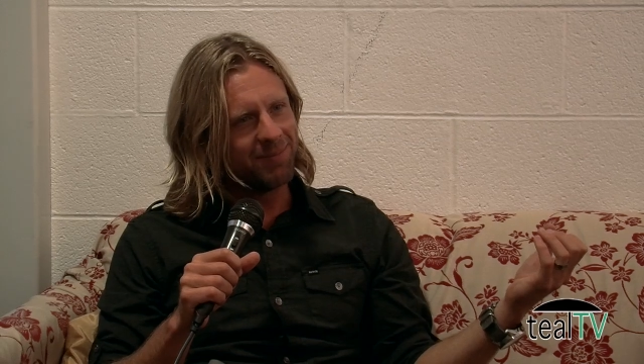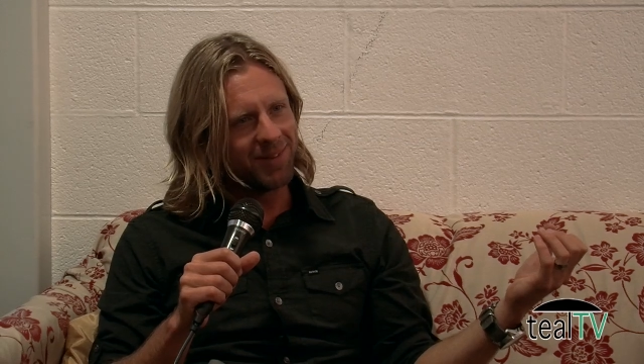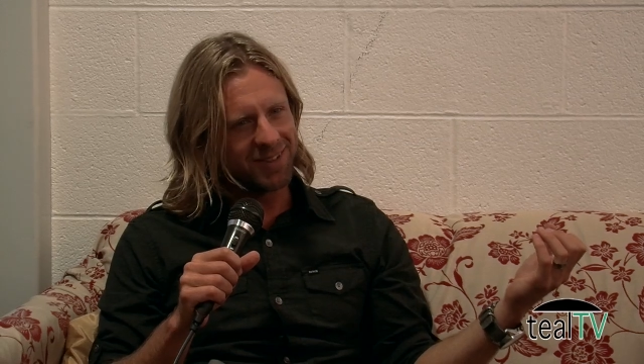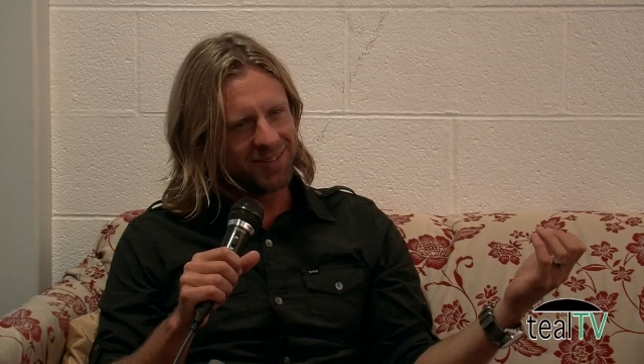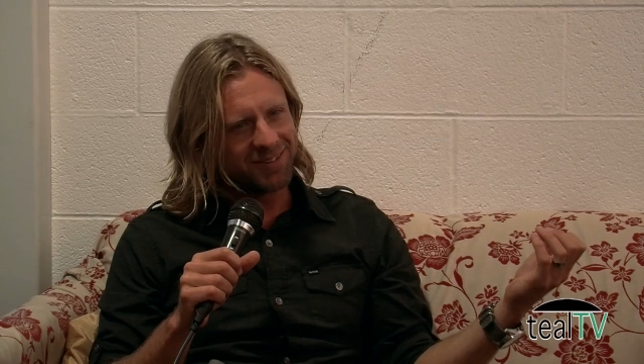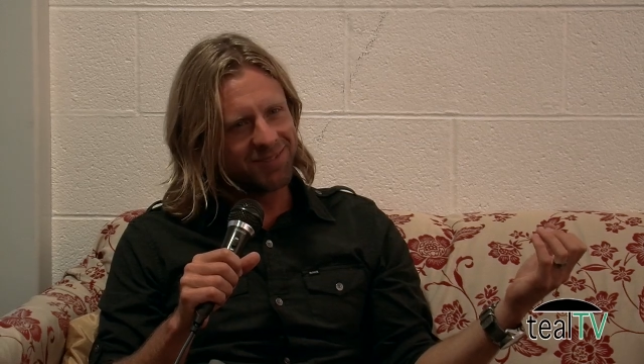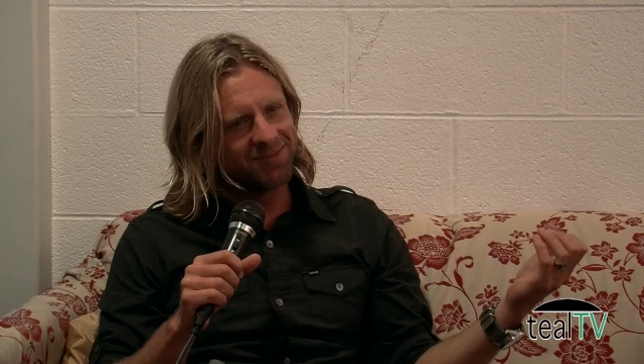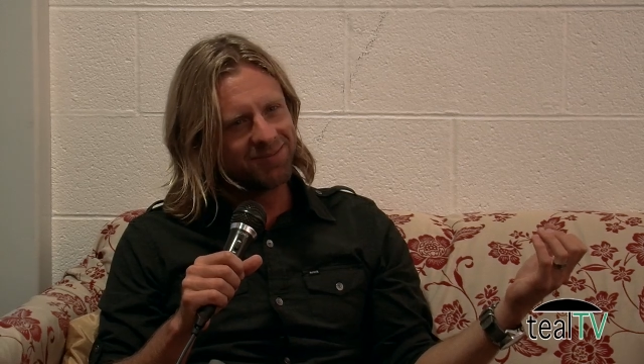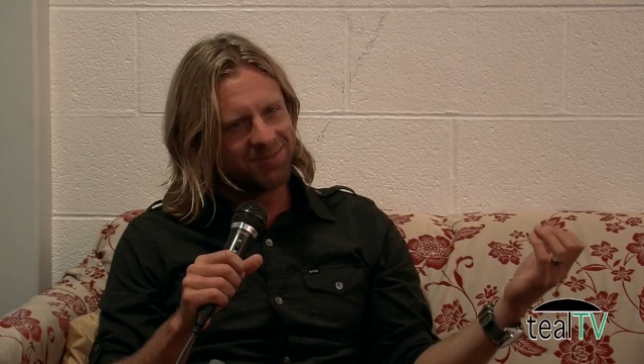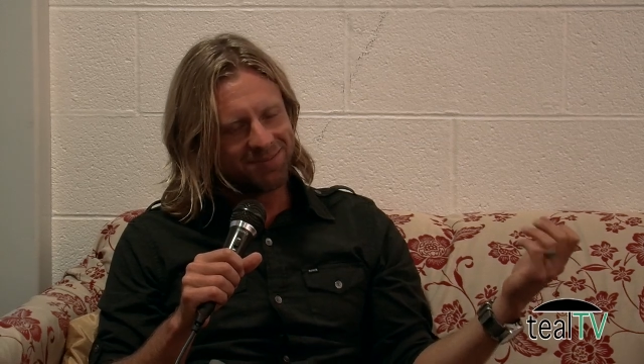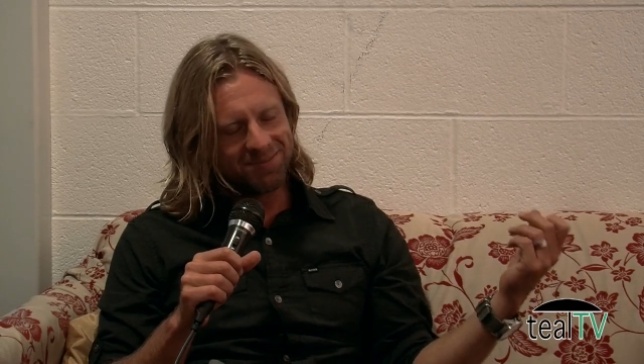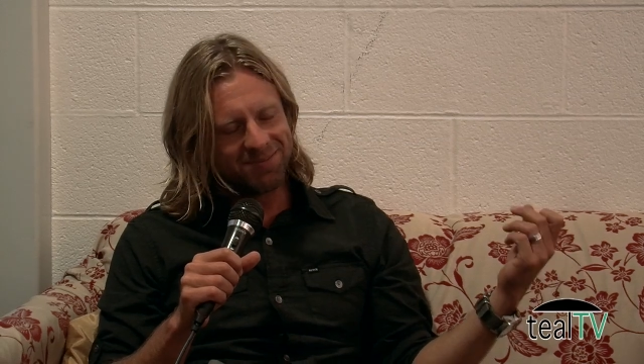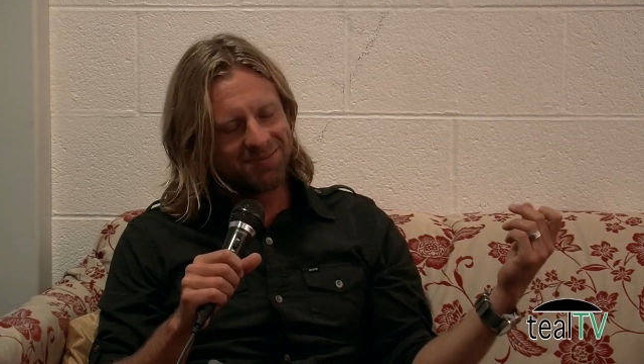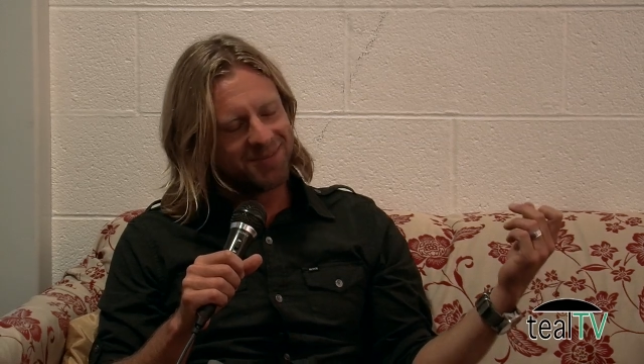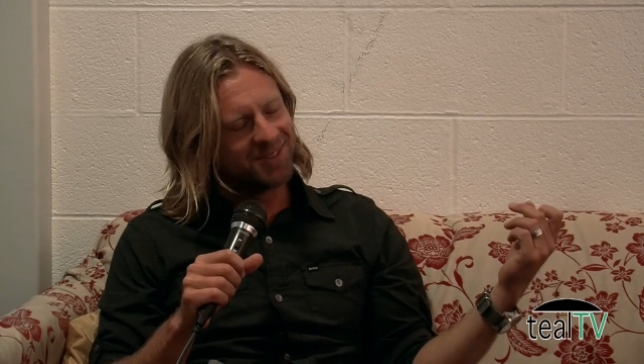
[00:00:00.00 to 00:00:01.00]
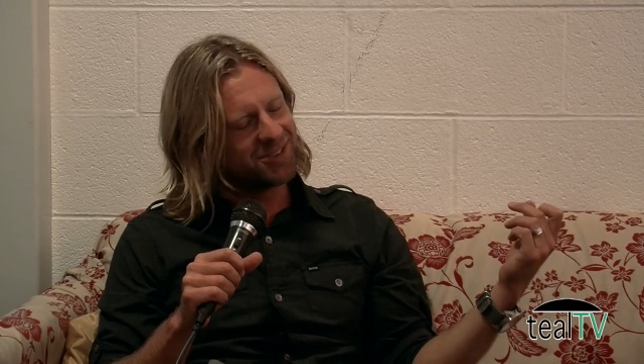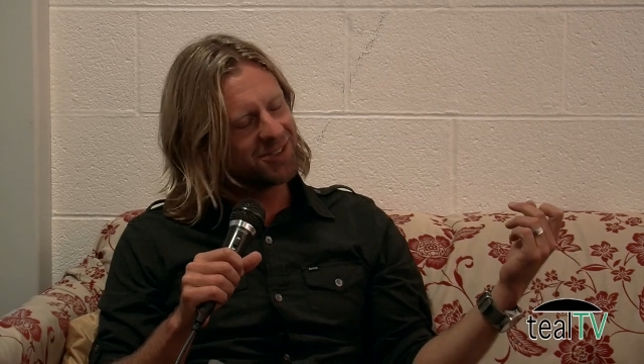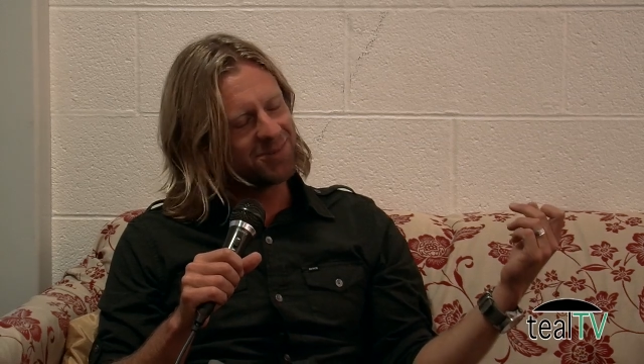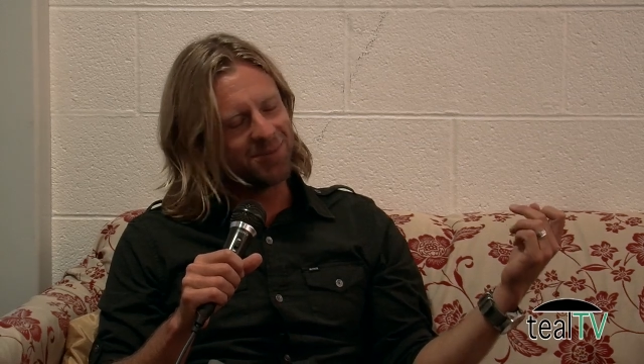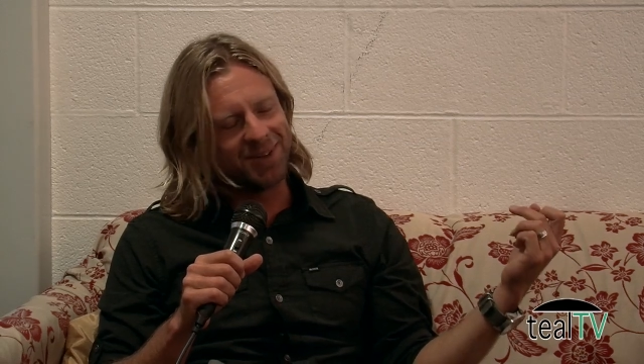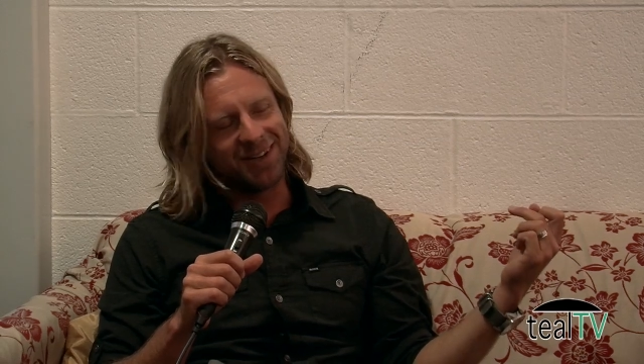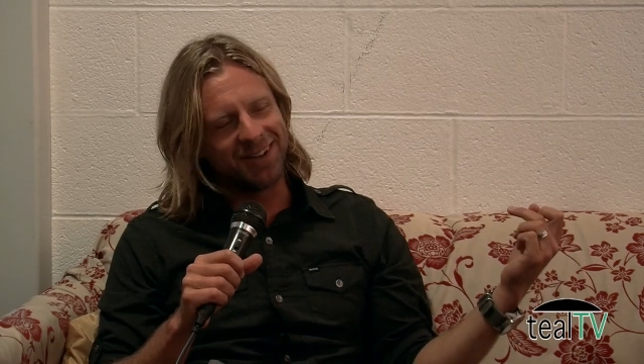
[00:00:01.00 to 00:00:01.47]
That's
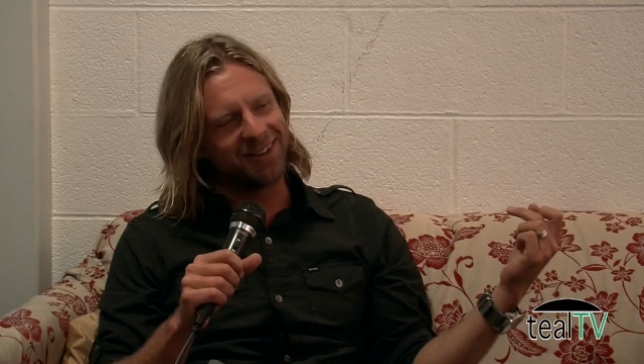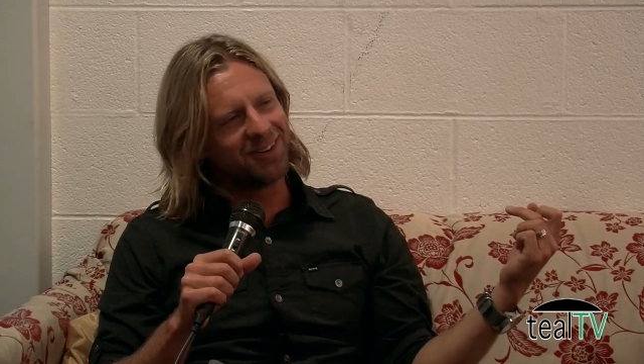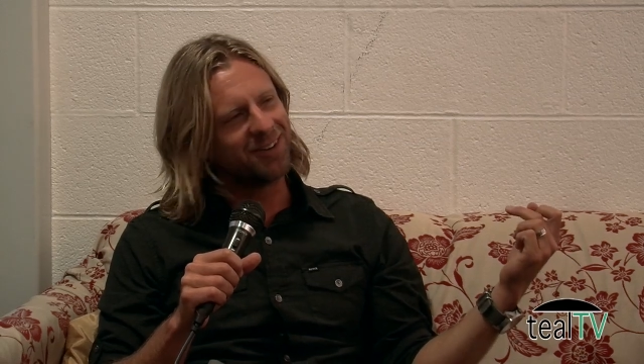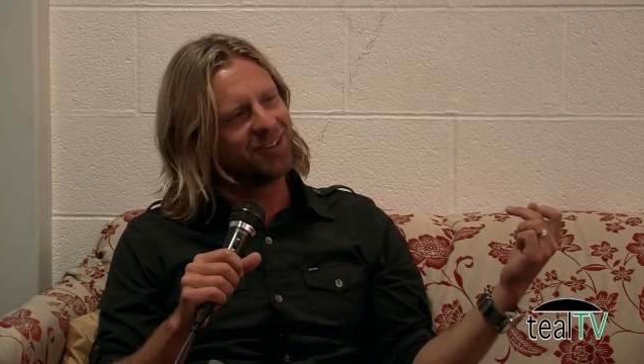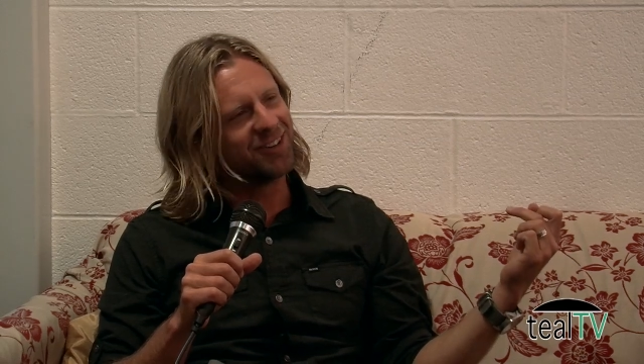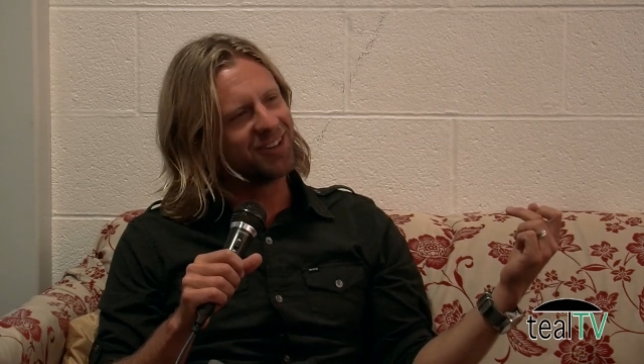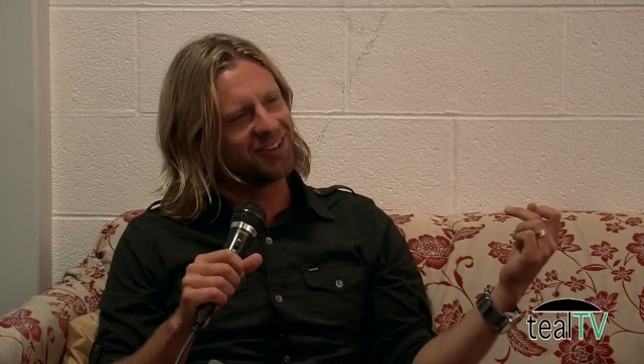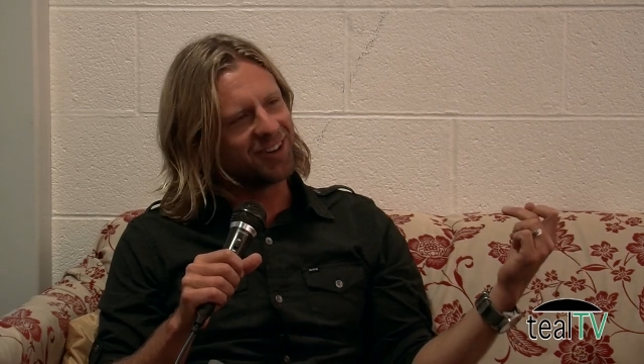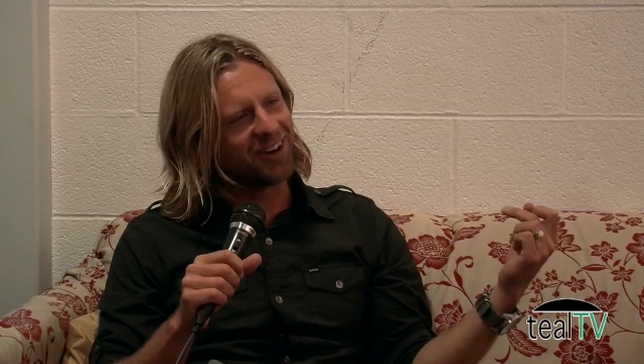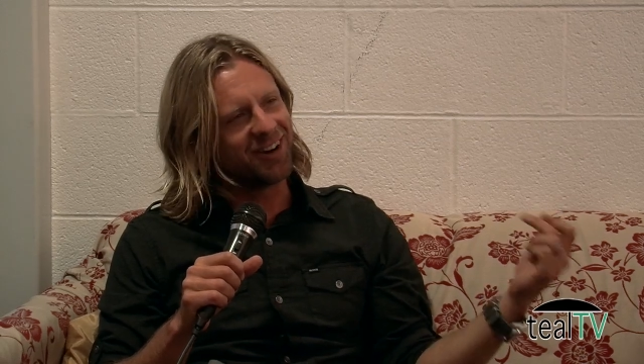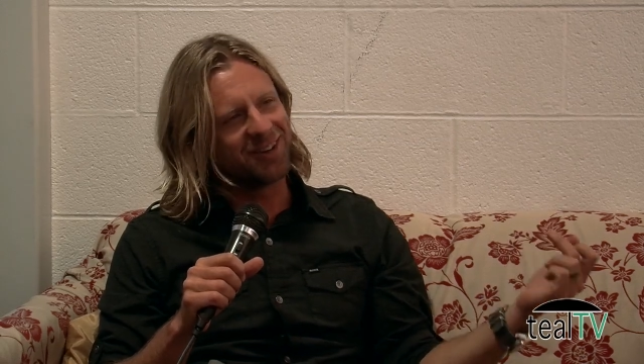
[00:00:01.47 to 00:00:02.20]
just me and an acoustic guitar.